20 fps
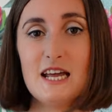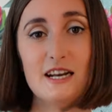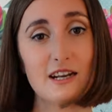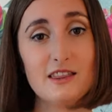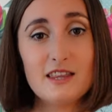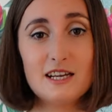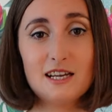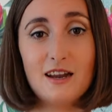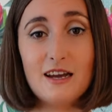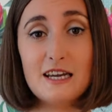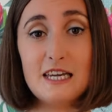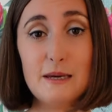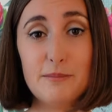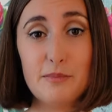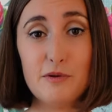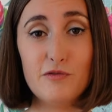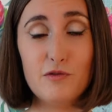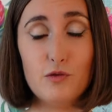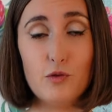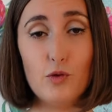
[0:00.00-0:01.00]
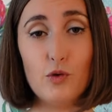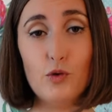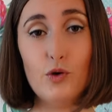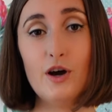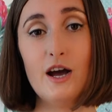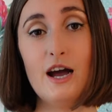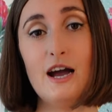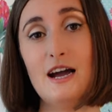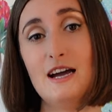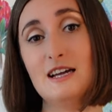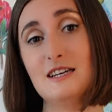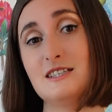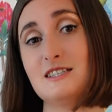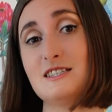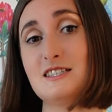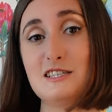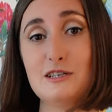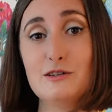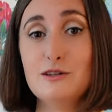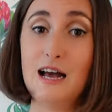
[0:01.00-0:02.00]
anything like it before and
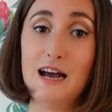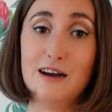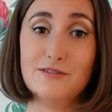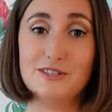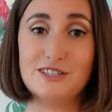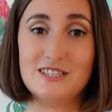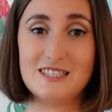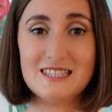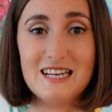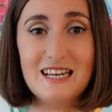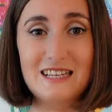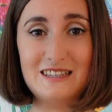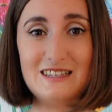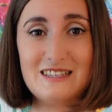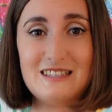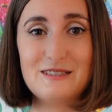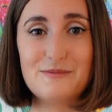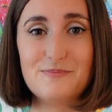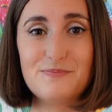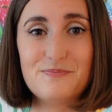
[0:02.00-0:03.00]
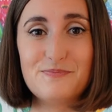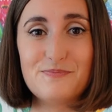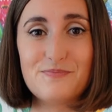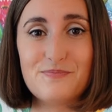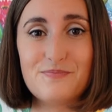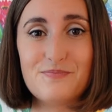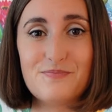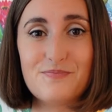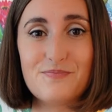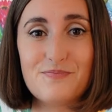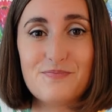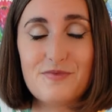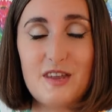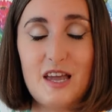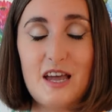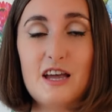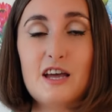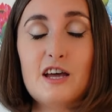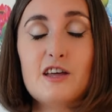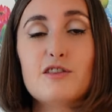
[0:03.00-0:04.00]
still haven't since.
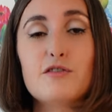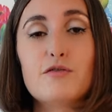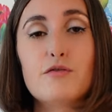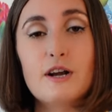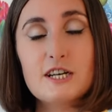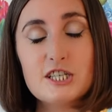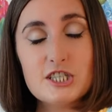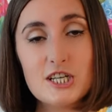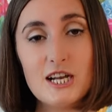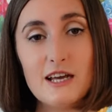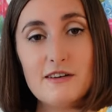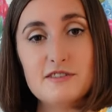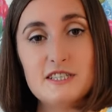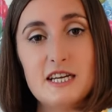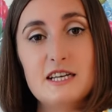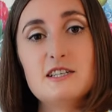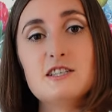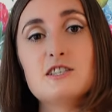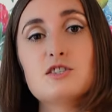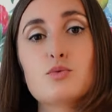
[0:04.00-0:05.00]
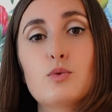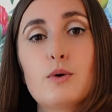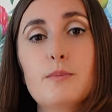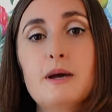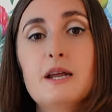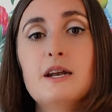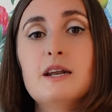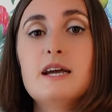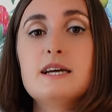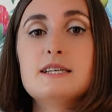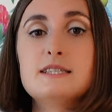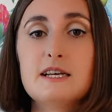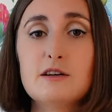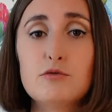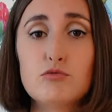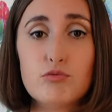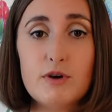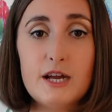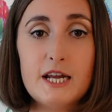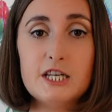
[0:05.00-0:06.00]
The French Lieutenant's Woman is
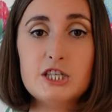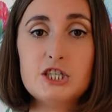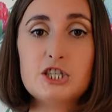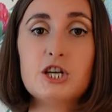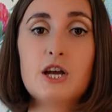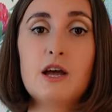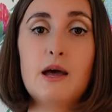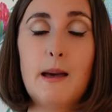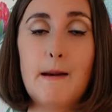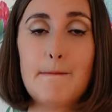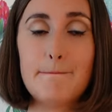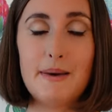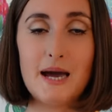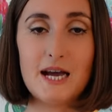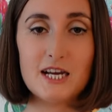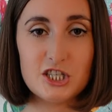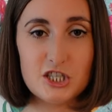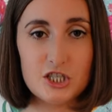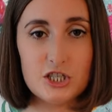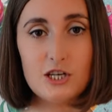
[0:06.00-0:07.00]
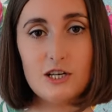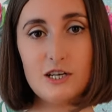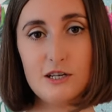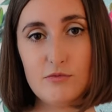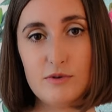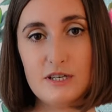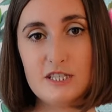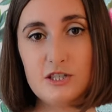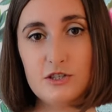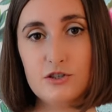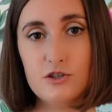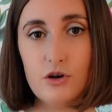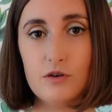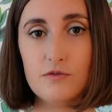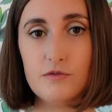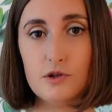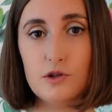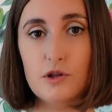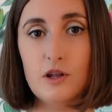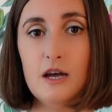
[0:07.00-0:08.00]
a rich, passionately written
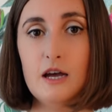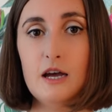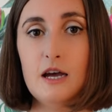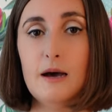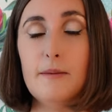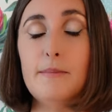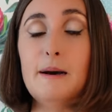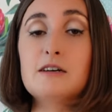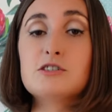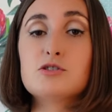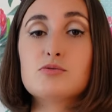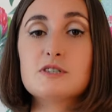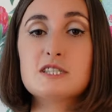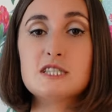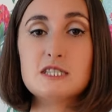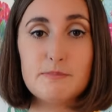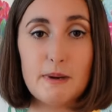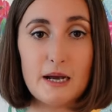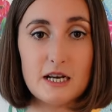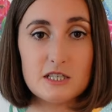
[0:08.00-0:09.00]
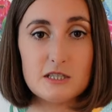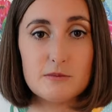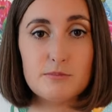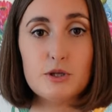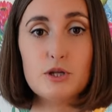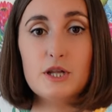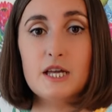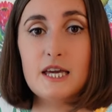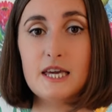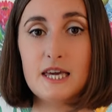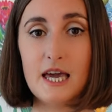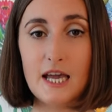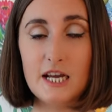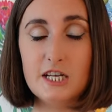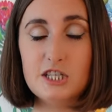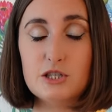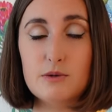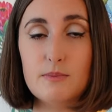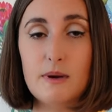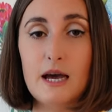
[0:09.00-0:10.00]
novel about a respectable,
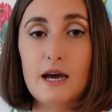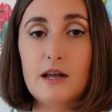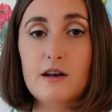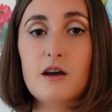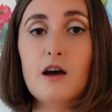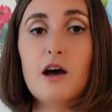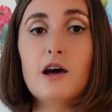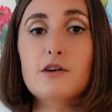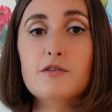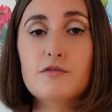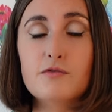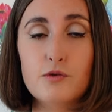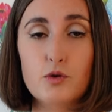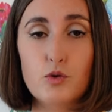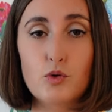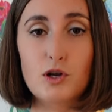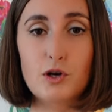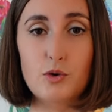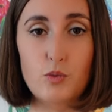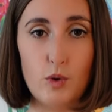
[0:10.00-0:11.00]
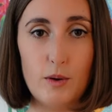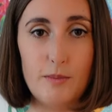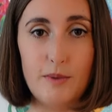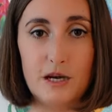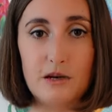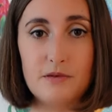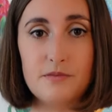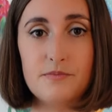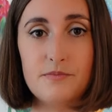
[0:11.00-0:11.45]
engaged man and a fallen woman.